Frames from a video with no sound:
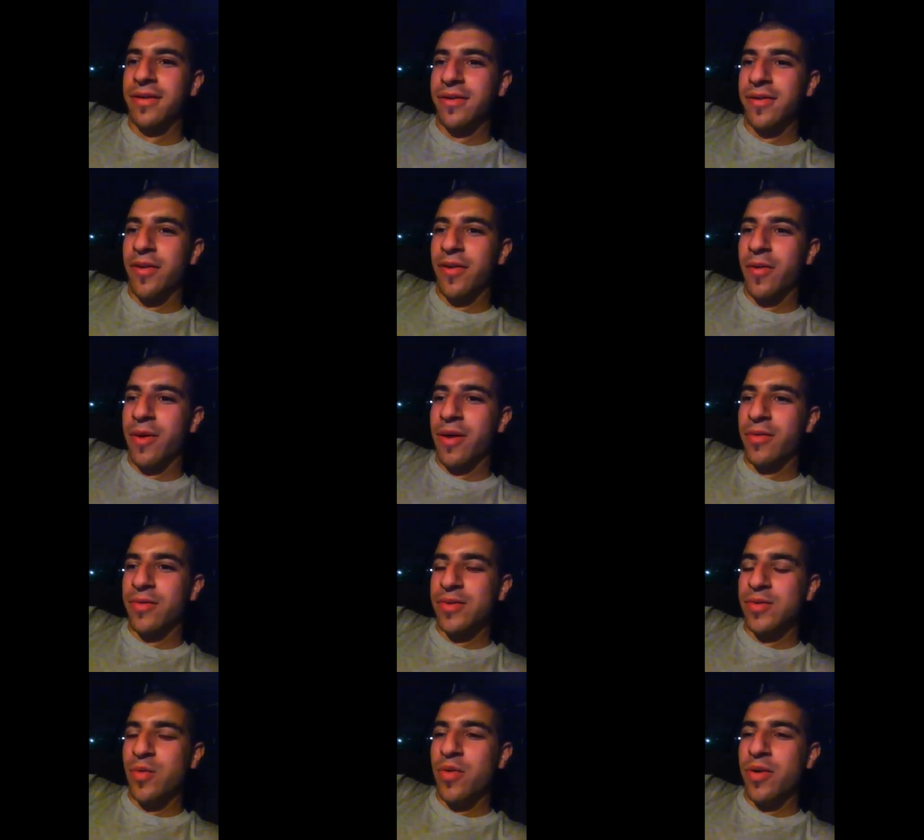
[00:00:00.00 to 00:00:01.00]
you know, I
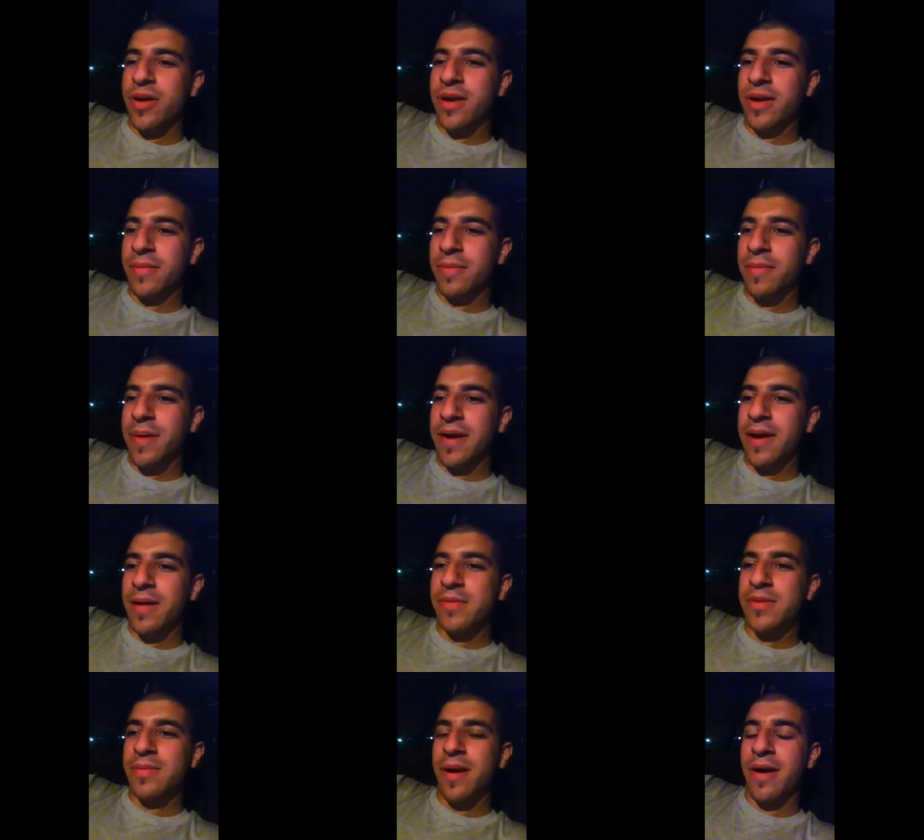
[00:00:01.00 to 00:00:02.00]
was walking back
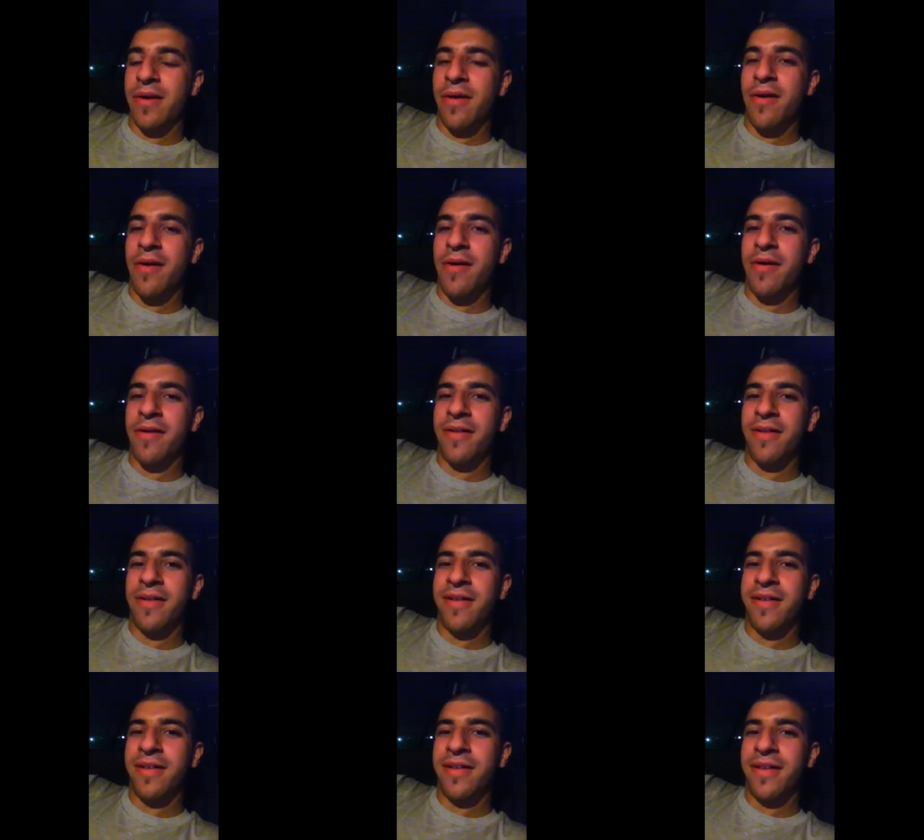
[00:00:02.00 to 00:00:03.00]
up to my car,
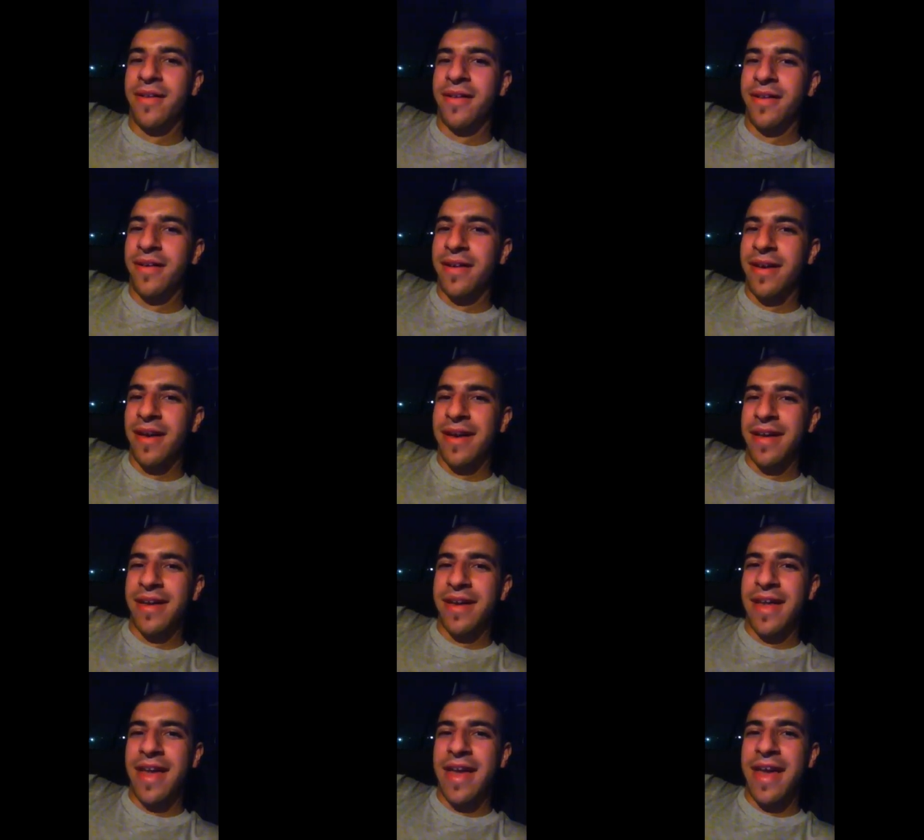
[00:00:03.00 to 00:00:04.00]

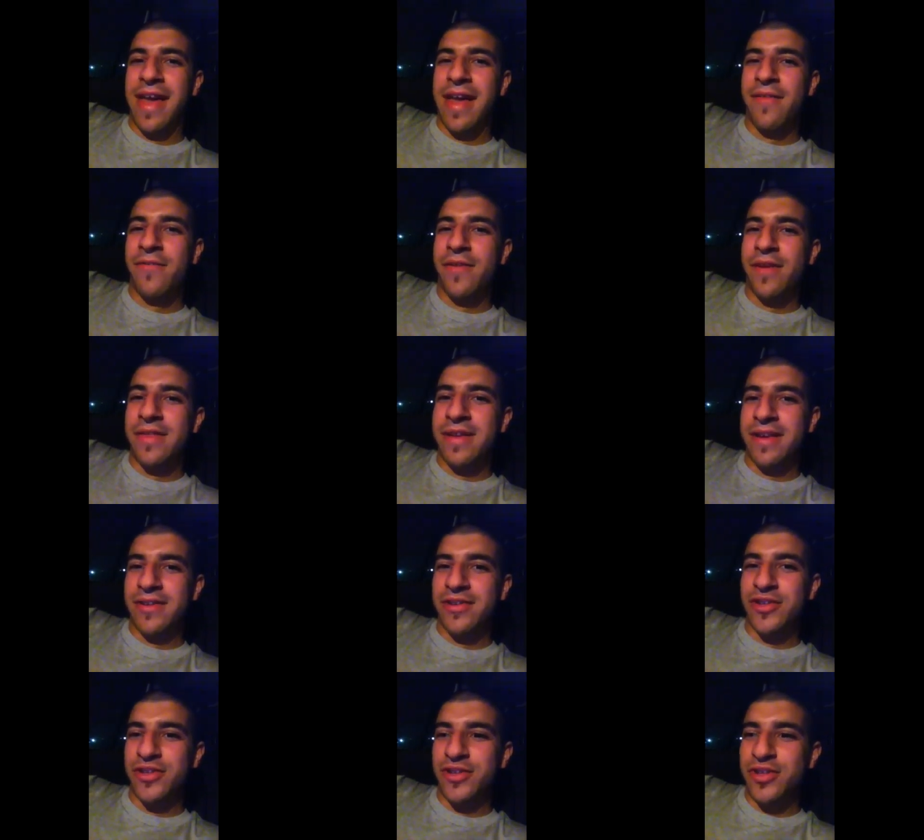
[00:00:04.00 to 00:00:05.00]
and
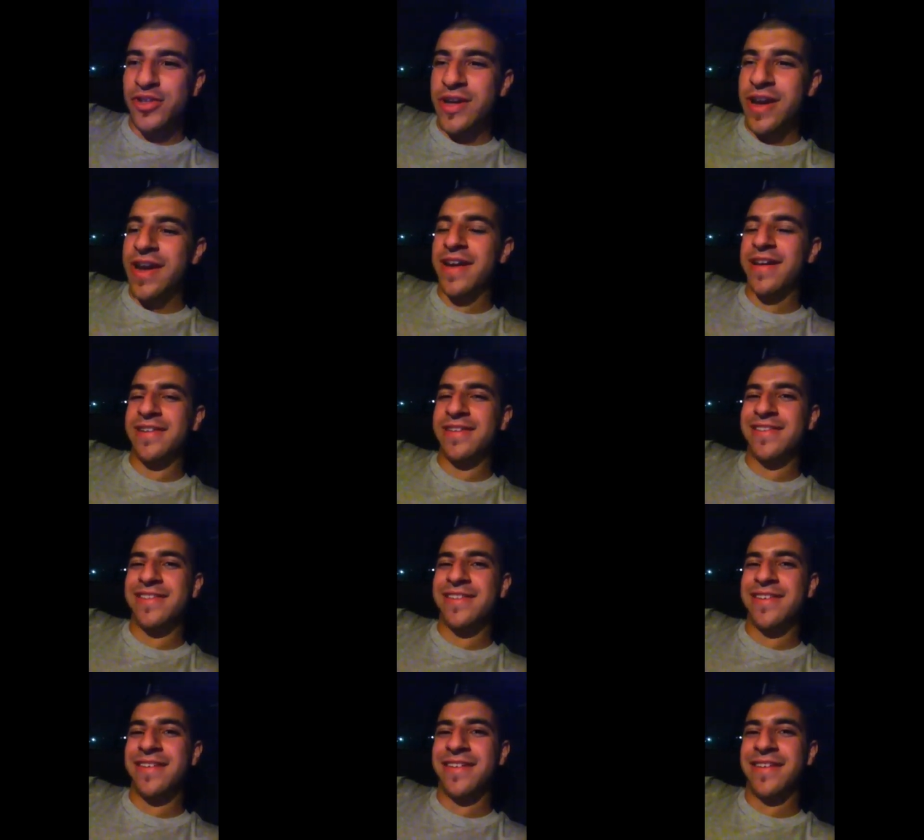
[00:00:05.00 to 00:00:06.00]
everything just
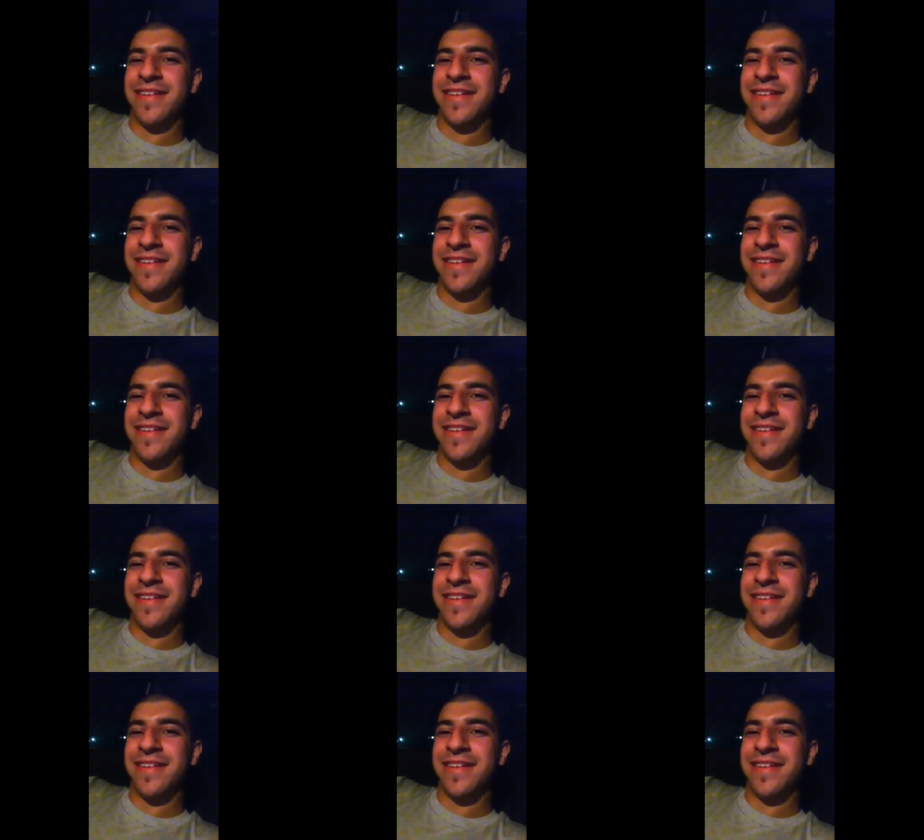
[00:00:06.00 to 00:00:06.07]
changed.